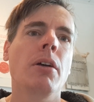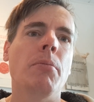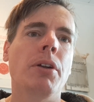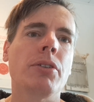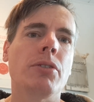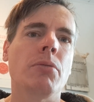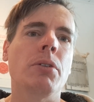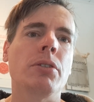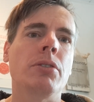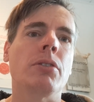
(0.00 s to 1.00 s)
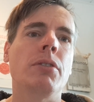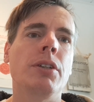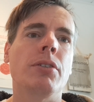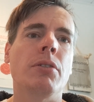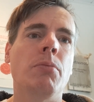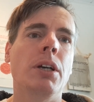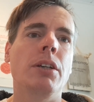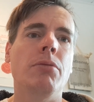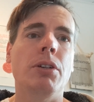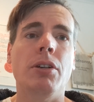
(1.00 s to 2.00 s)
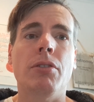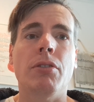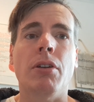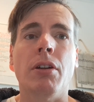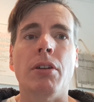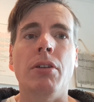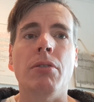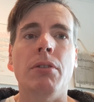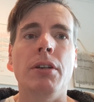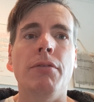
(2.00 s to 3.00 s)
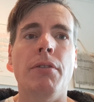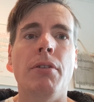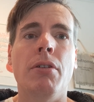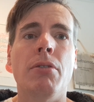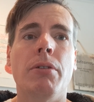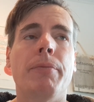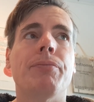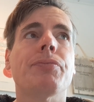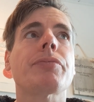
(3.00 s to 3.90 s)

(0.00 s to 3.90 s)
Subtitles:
but also will decrease the weight, which is a lot lower, even lower.